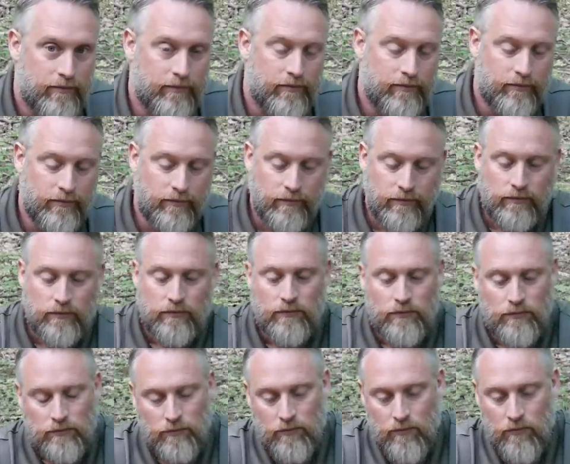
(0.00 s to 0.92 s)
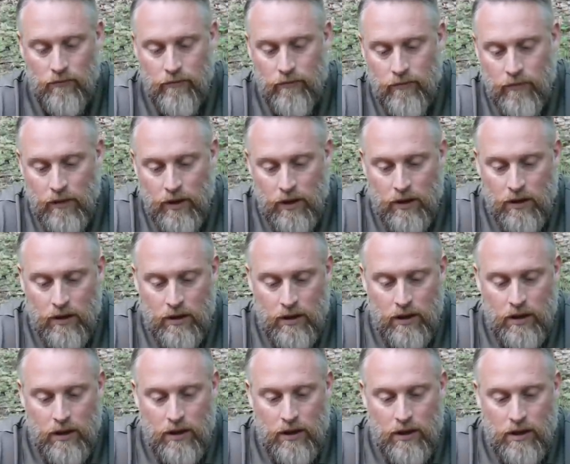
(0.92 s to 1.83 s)

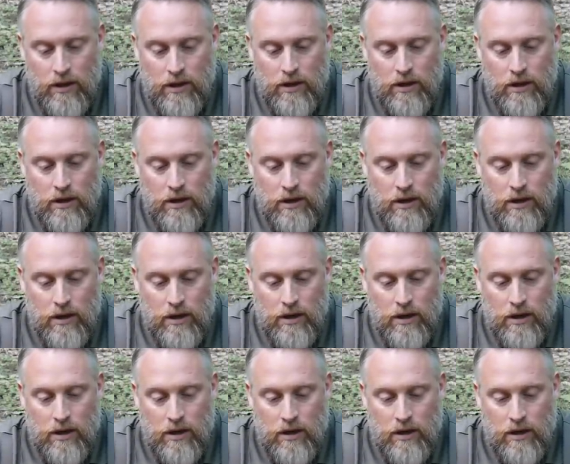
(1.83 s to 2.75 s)
Nothing is said.